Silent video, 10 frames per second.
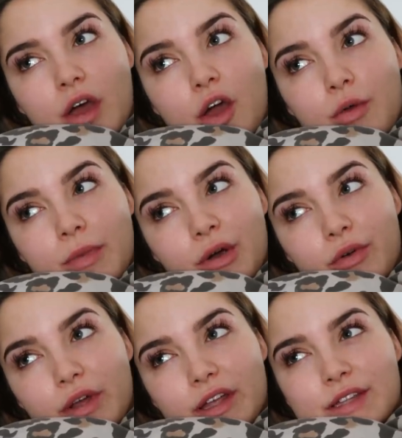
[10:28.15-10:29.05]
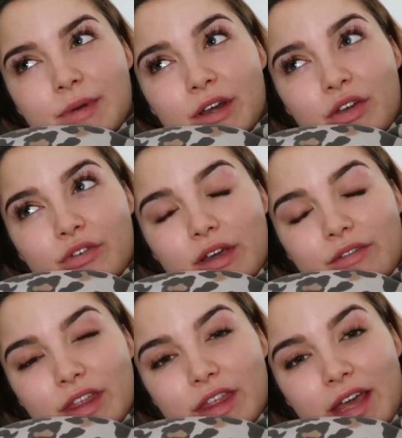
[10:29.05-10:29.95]
Oat milk is my new
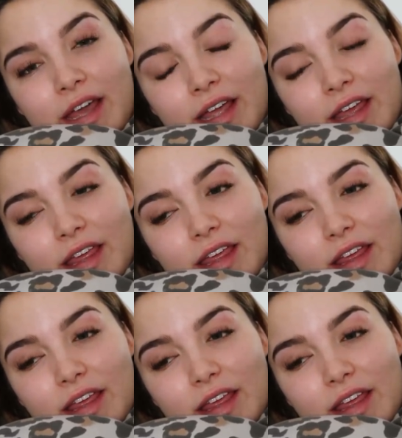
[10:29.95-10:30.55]
favourite thing.